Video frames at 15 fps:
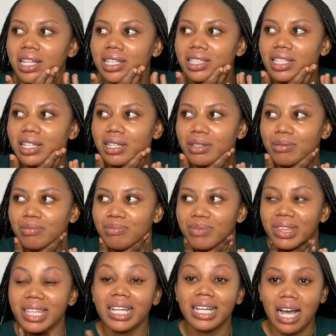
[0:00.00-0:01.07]
The
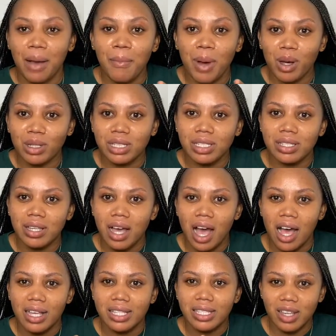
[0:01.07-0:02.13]
thing about
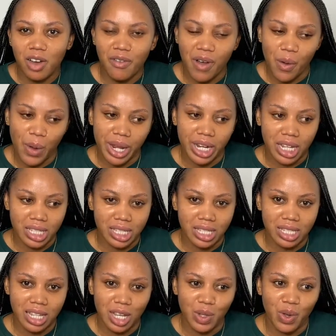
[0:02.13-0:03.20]
self-awareness is
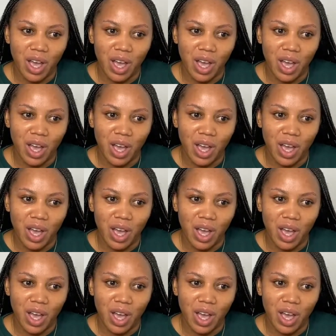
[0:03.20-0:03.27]
that